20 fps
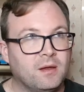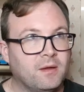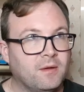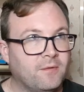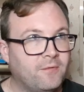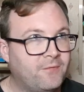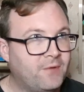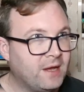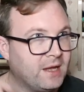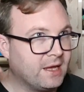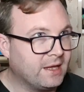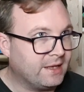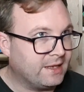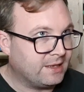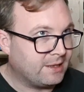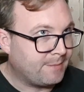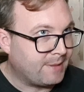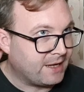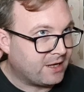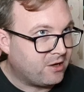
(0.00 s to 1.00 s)
thing at
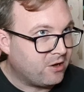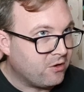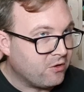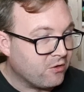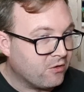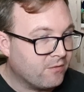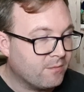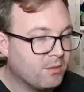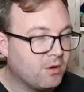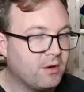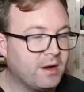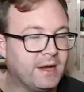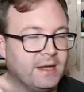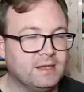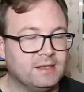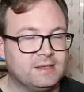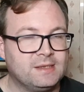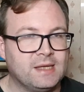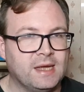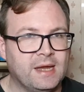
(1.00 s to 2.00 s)
the back of your
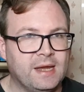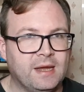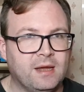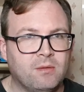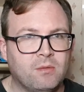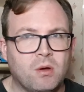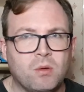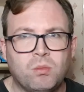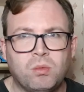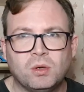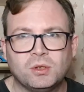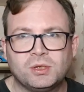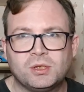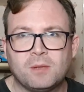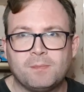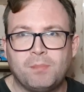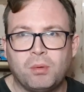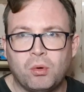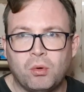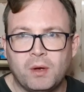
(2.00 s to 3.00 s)
mind saying, well, what's the
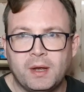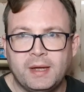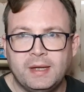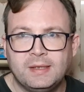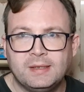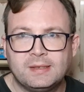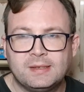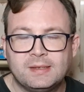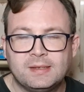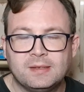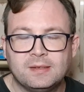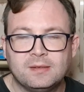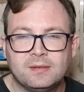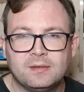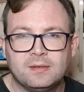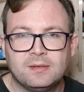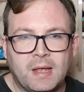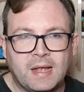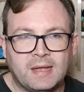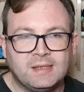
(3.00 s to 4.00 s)
point?
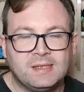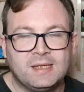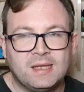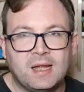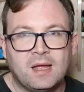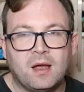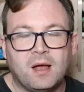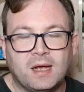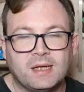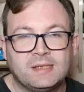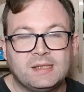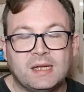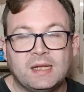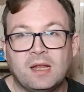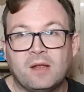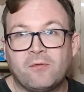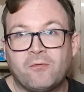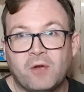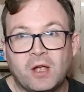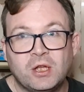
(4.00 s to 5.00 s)
And to that, I say
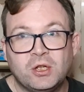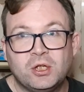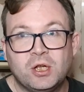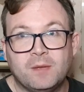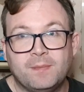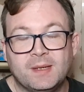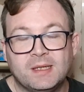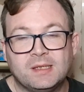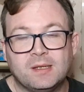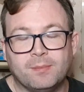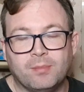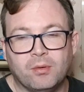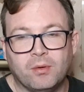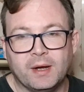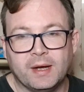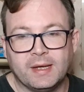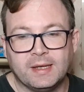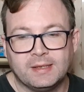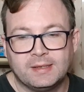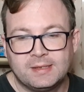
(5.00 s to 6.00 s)
that friendship is the
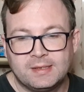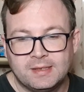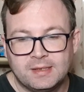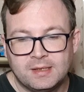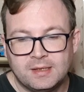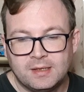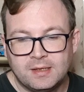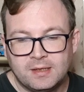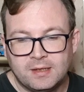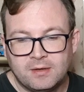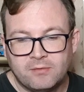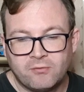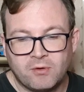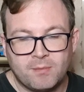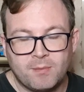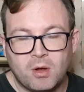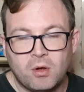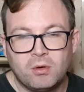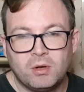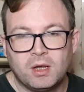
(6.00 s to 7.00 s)
point.
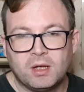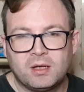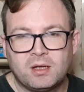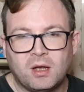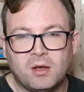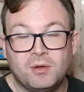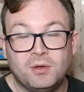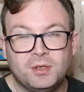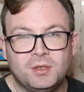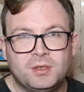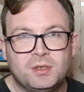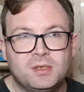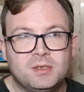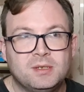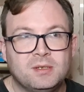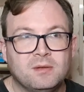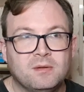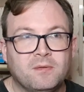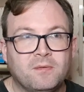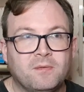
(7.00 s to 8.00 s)
Ramola
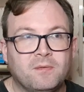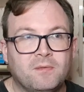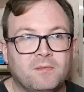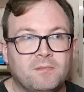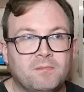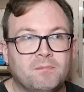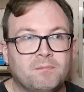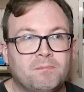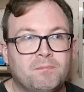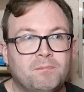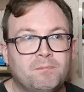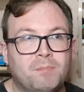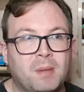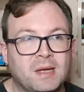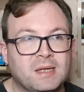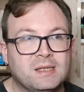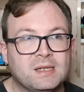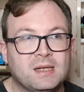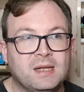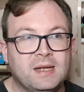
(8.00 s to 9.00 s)
goes
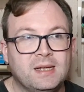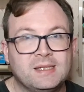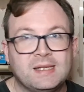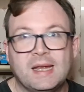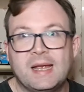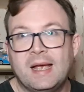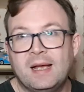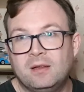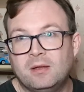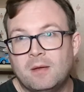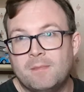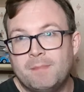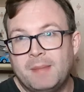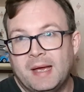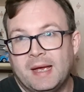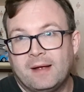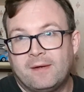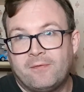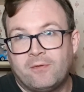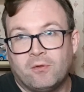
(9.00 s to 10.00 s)
basically to hell and
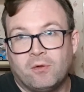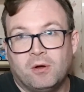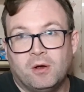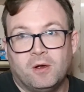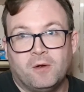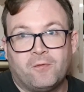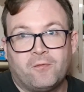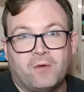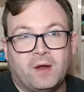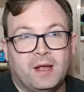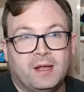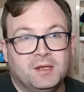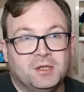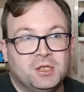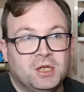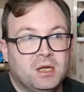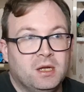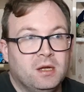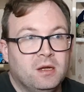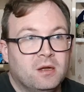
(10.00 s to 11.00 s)
back for her friend.
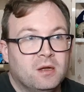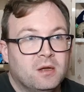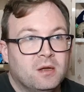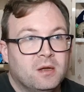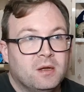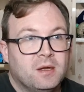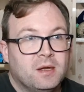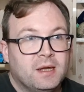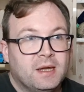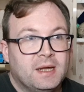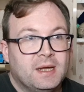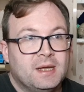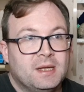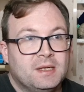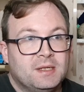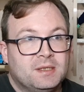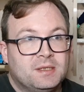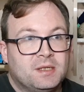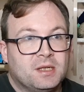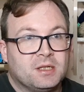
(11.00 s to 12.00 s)
She
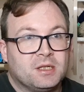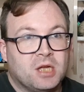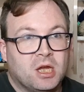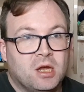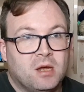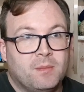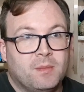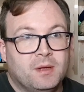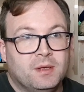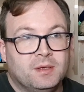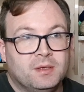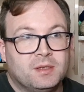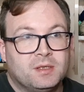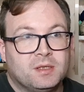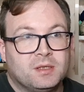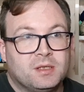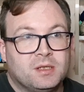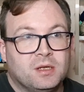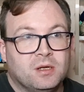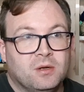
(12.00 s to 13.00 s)
is
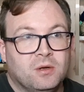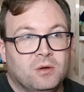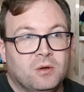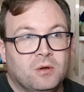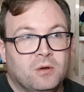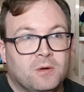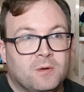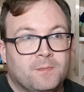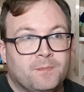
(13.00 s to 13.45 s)
determined to